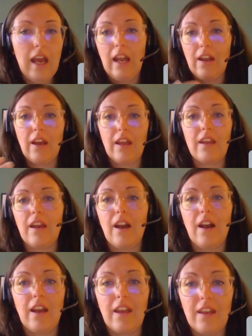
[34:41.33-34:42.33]
And
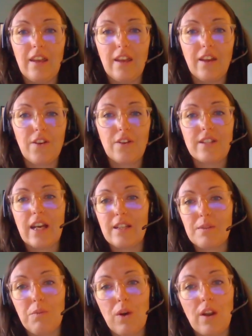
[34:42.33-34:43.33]
I
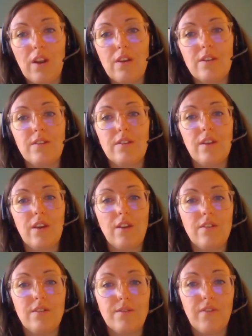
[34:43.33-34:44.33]
contacted one who's
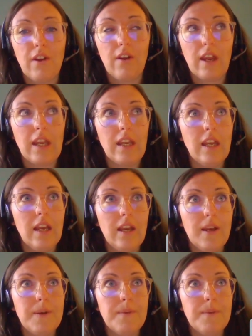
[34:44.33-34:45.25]
very,